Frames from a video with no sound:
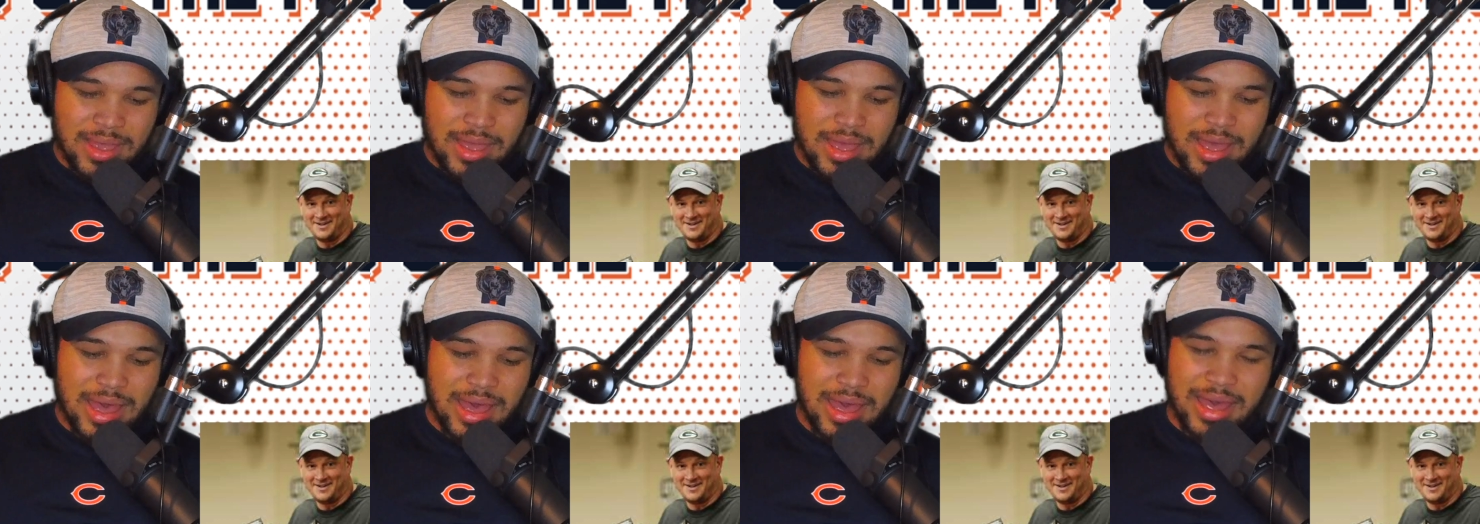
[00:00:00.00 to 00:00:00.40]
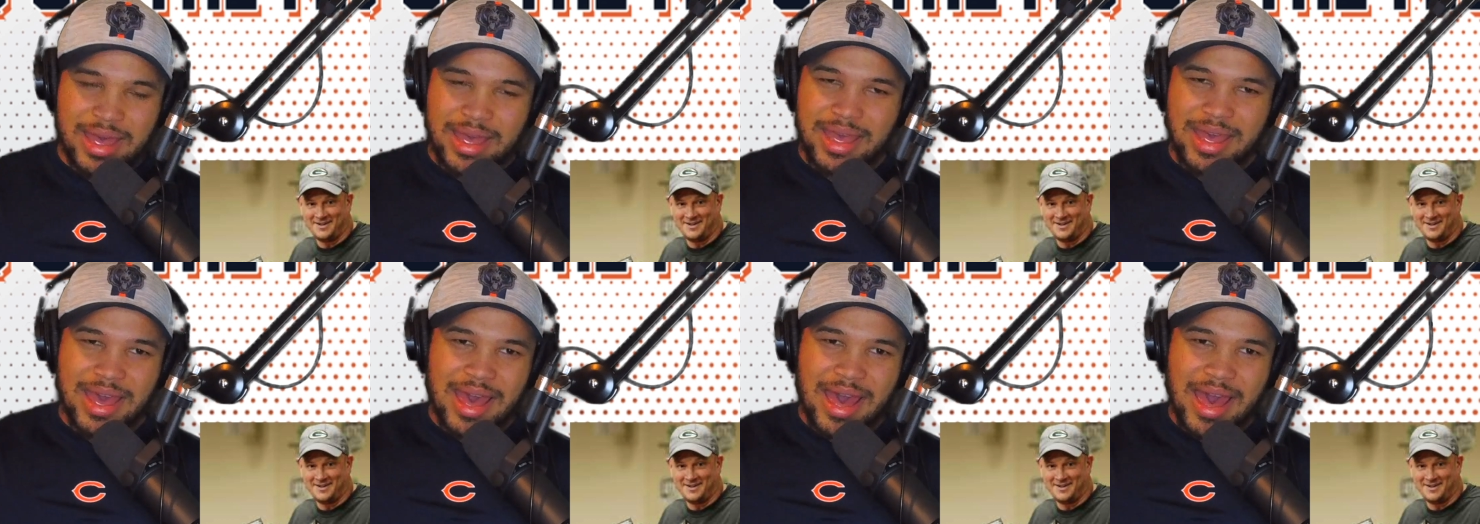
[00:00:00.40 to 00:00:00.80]
Speaker 1: I
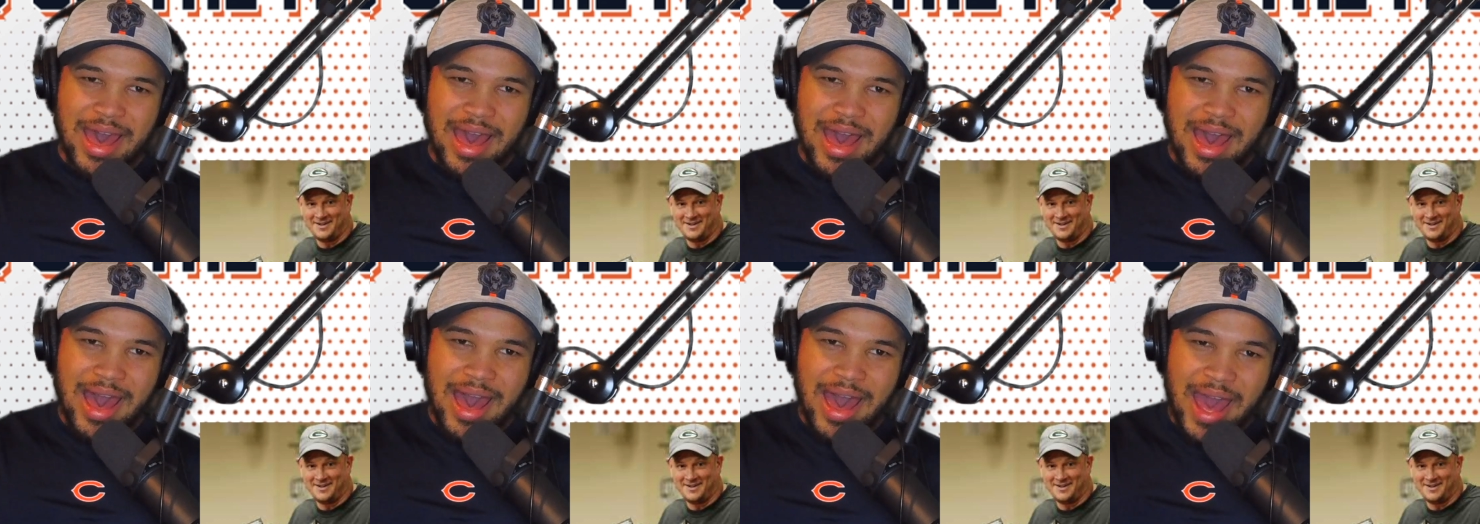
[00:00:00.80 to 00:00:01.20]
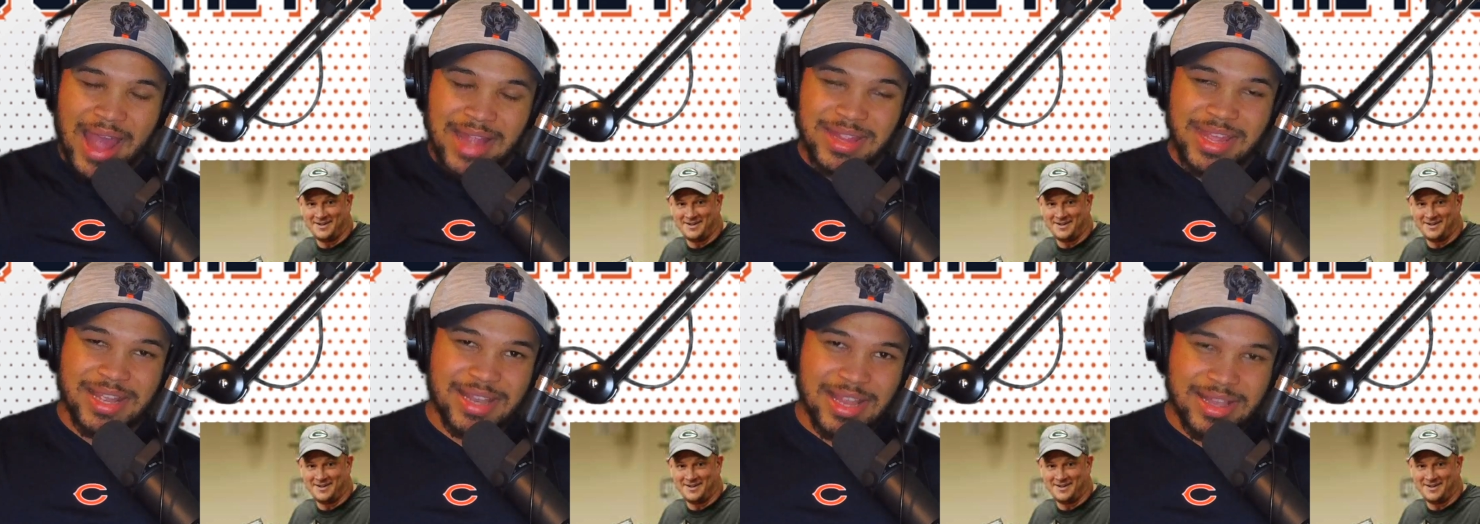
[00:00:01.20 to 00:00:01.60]

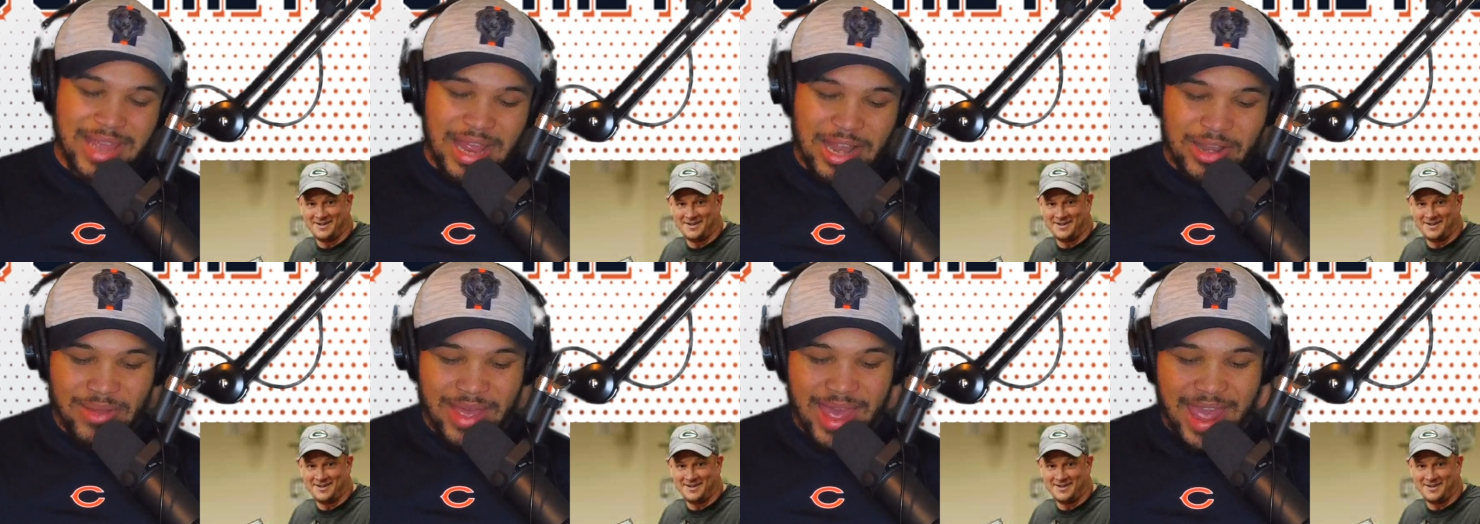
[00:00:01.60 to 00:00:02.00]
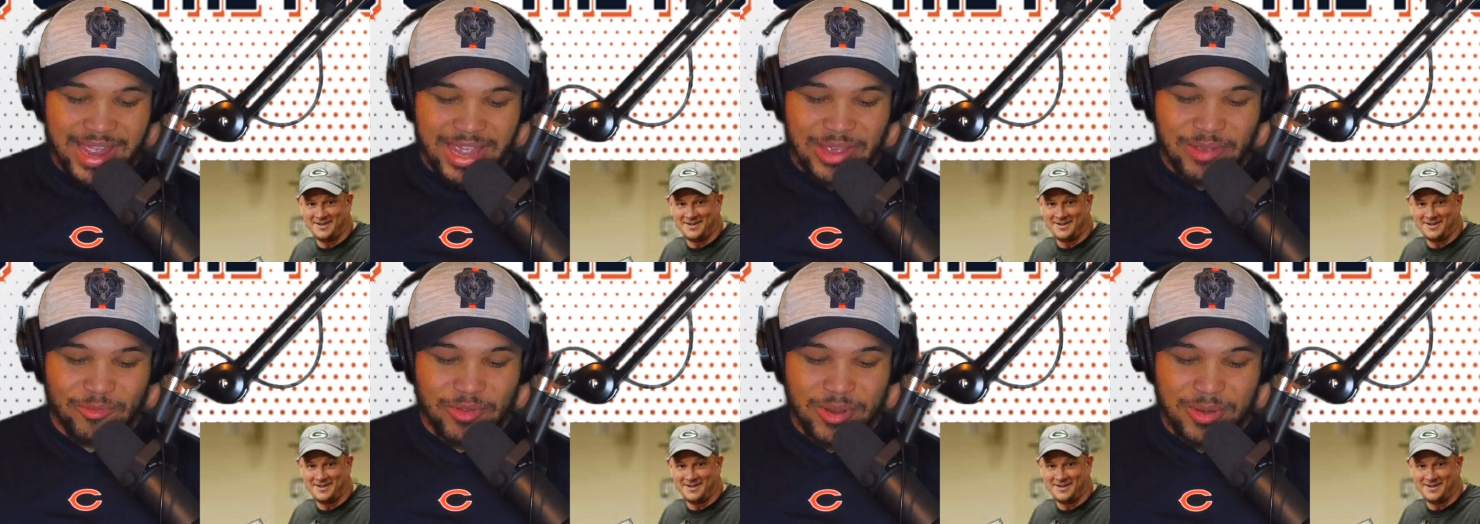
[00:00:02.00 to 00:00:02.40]
think Nathaniel
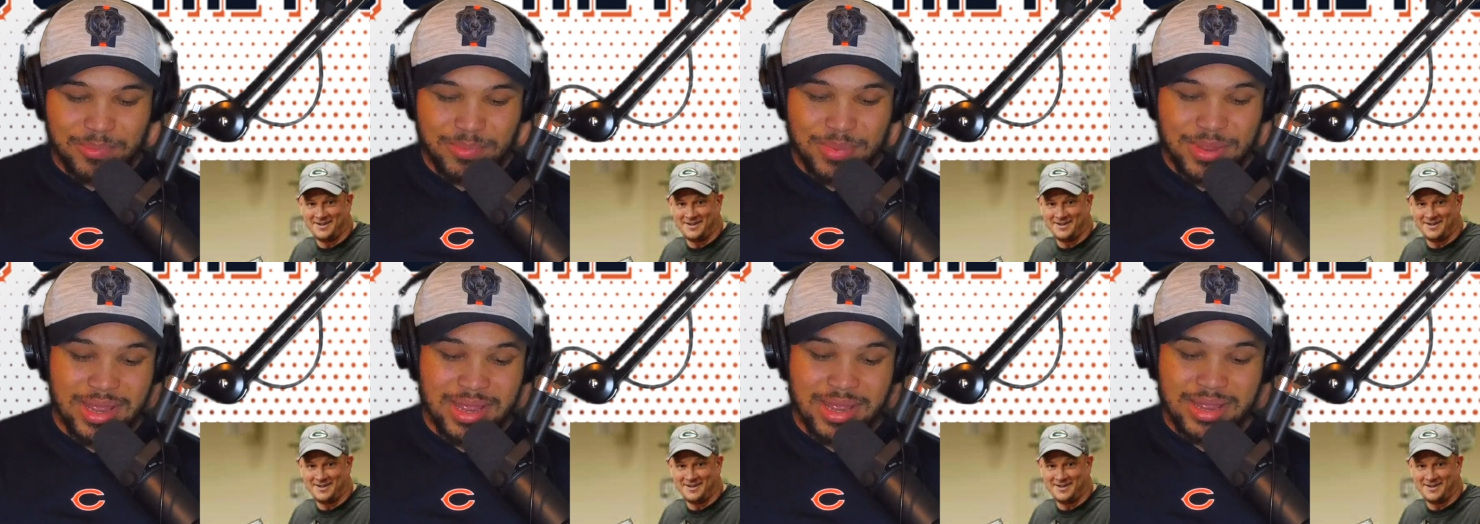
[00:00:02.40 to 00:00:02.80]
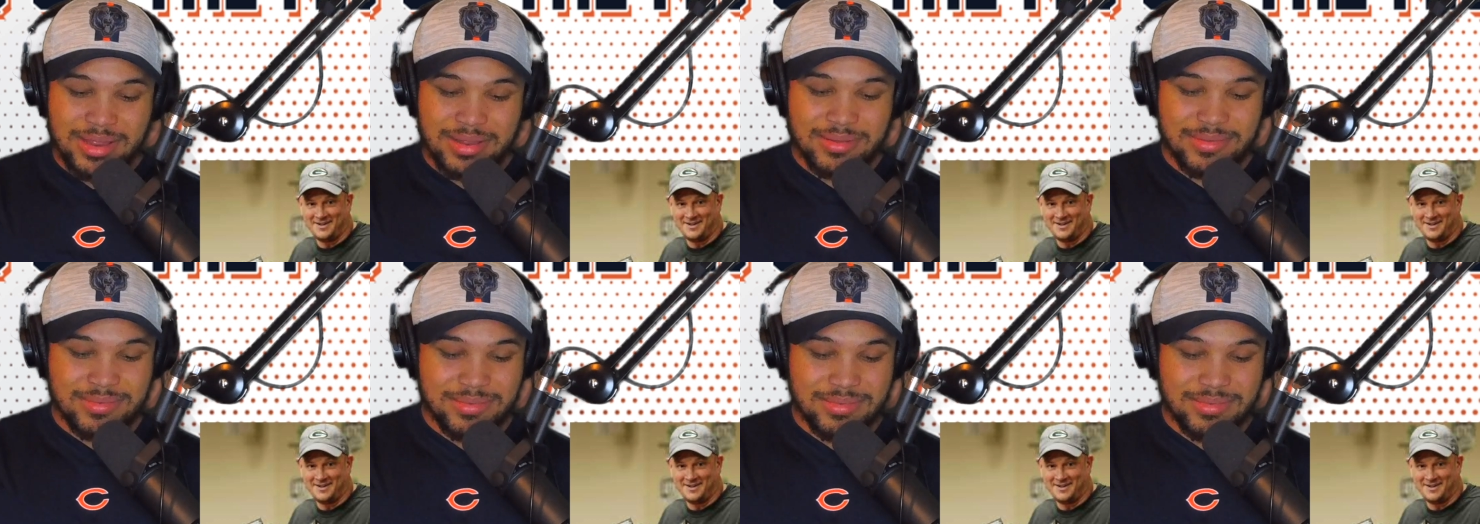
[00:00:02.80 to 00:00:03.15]
Hackett would be